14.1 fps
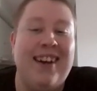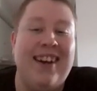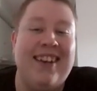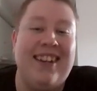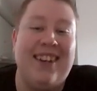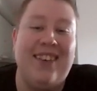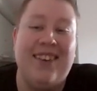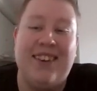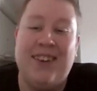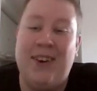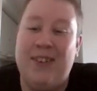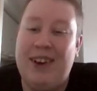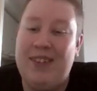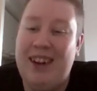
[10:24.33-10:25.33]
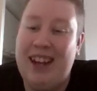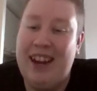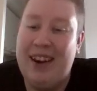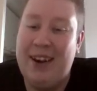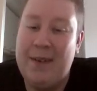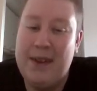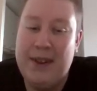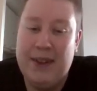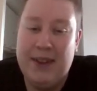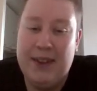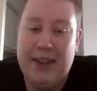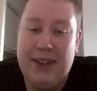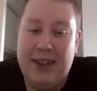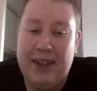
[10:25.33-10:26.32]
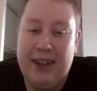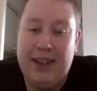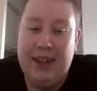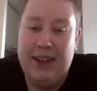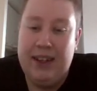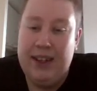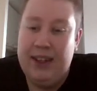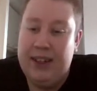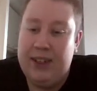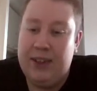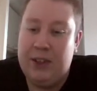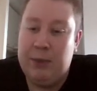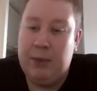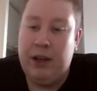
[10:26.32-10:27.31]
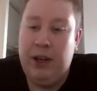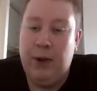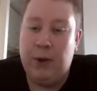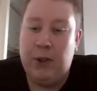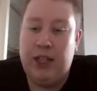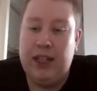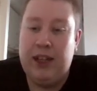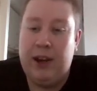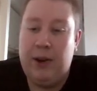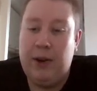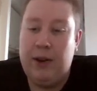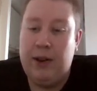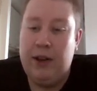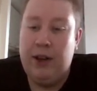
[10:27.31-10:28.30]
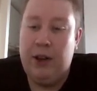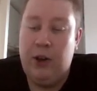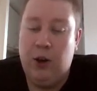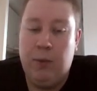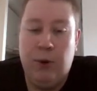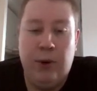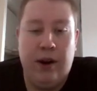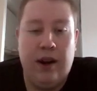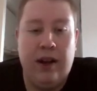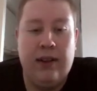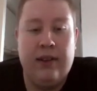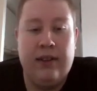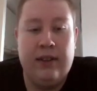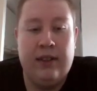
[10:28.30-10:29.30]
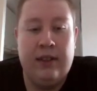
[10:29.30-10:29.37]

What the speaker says: because it looks so familiar. So it's by Yoshitaro Nomura,